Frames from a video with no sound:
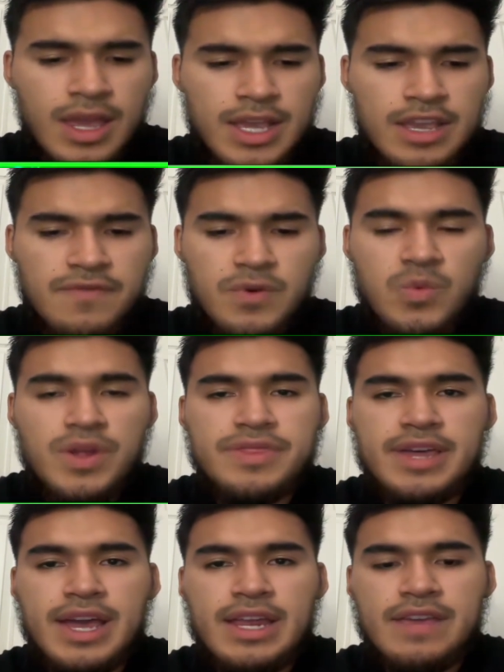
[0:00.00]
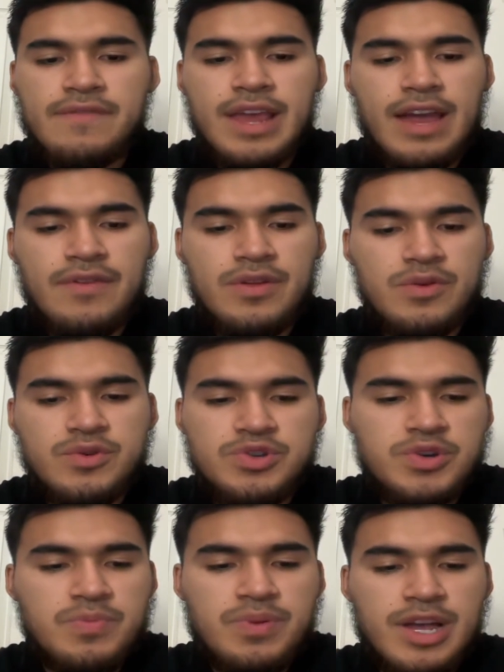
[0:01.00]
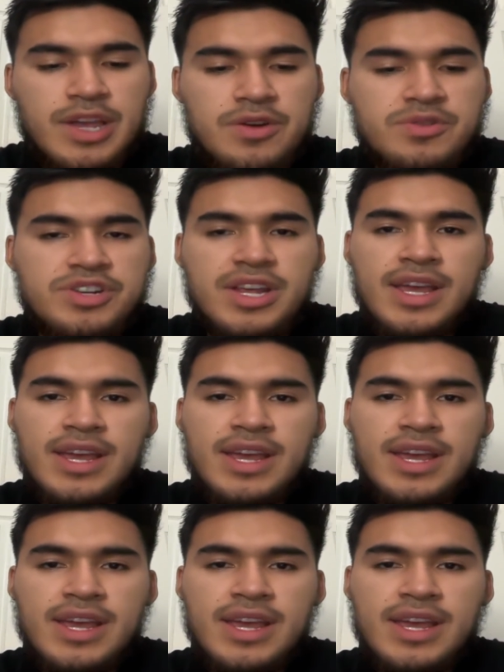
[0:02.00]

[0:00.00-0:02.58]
even that, even having those good players,